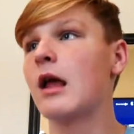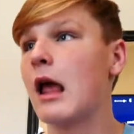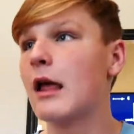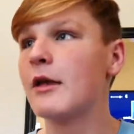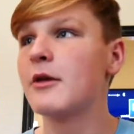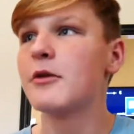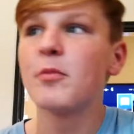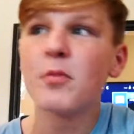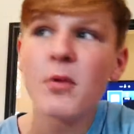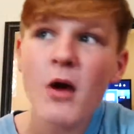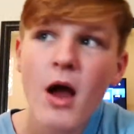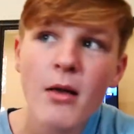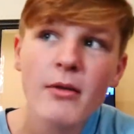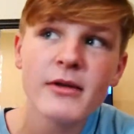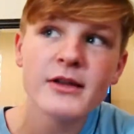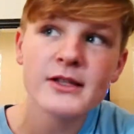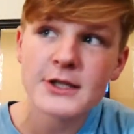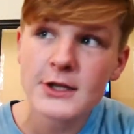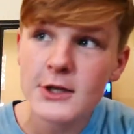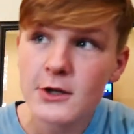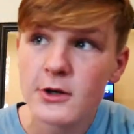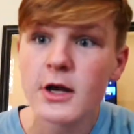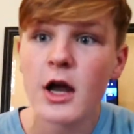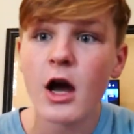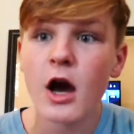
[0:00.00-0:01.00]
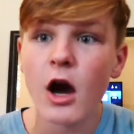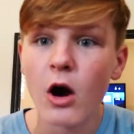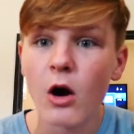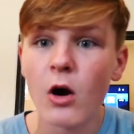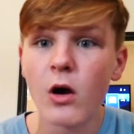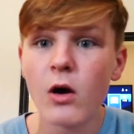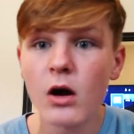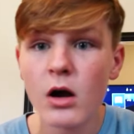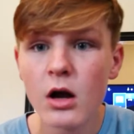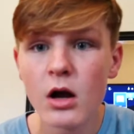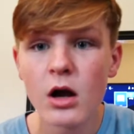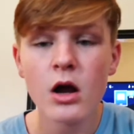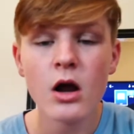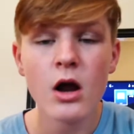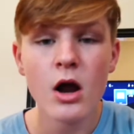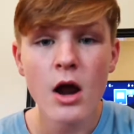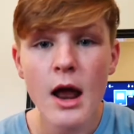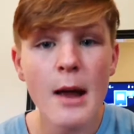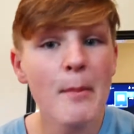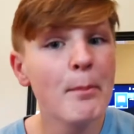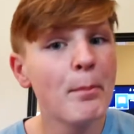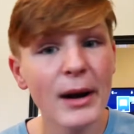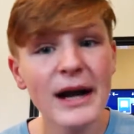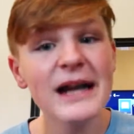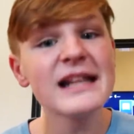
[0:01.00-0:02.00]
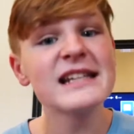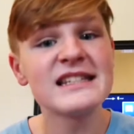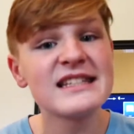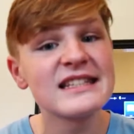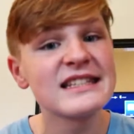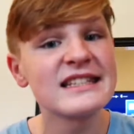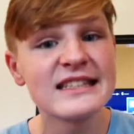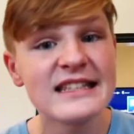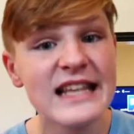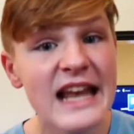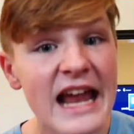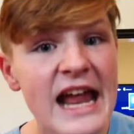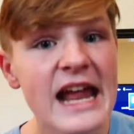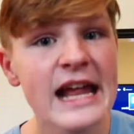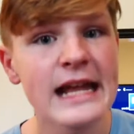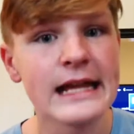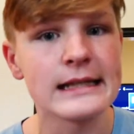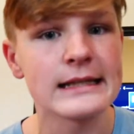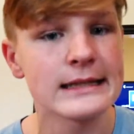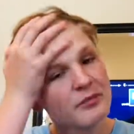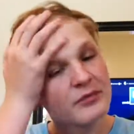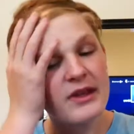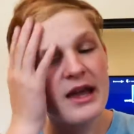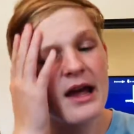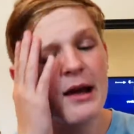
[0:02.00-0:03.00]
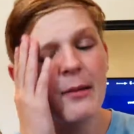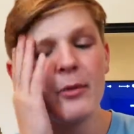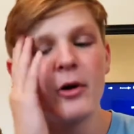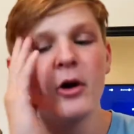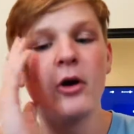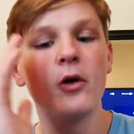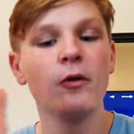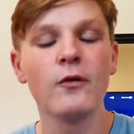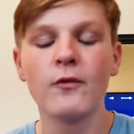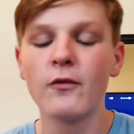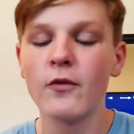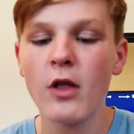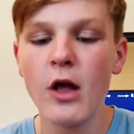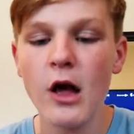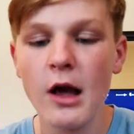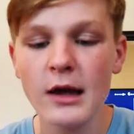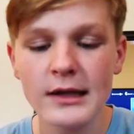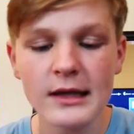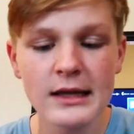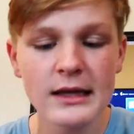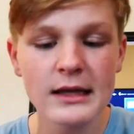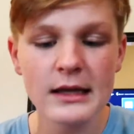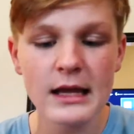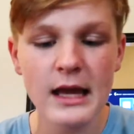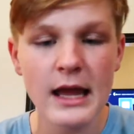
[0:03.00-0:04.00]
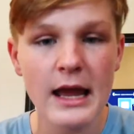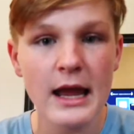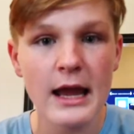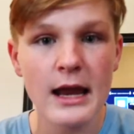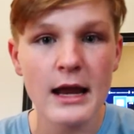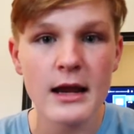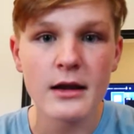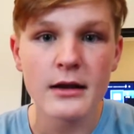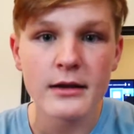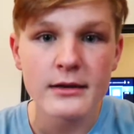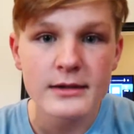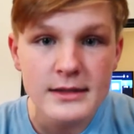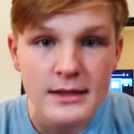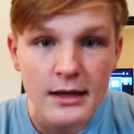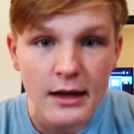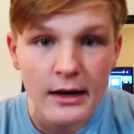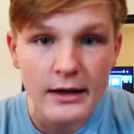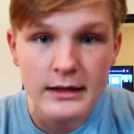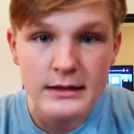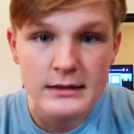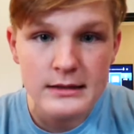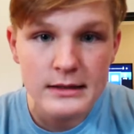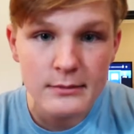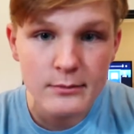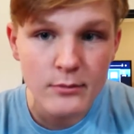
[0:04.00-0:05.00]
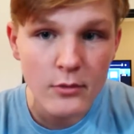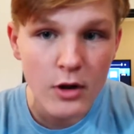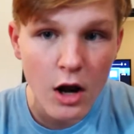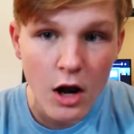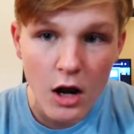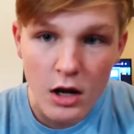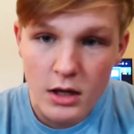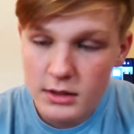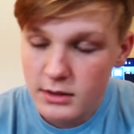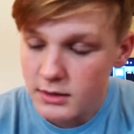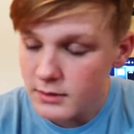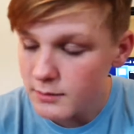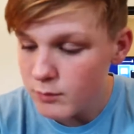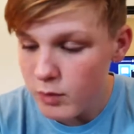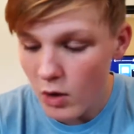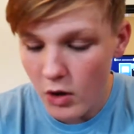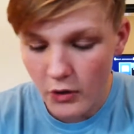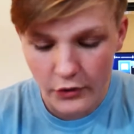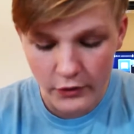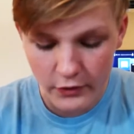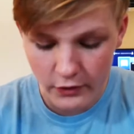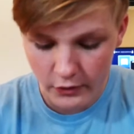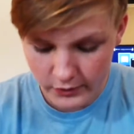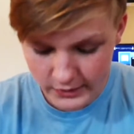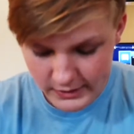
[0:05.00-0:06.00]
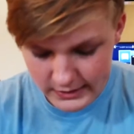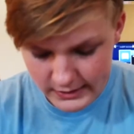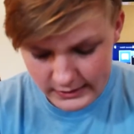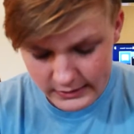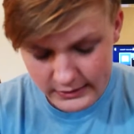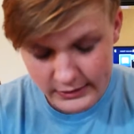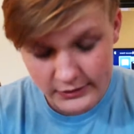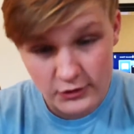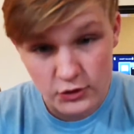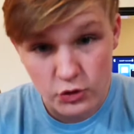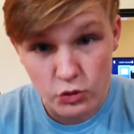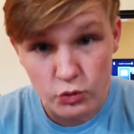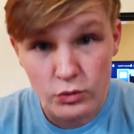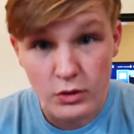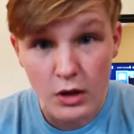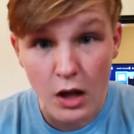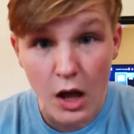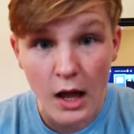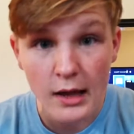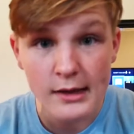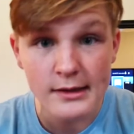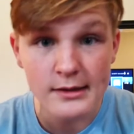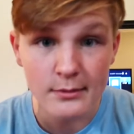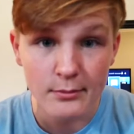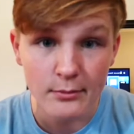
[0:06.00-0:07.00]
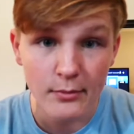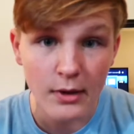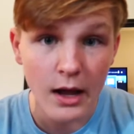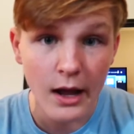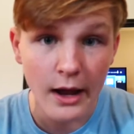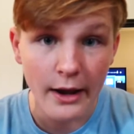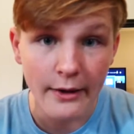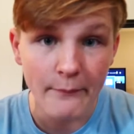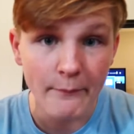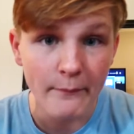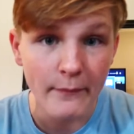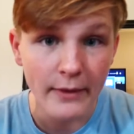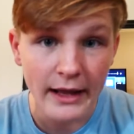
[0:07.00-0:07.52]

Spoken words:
You probably do know. But it stinks! Yeah, bro. Vlogging and studying summers, both of those things do not combine.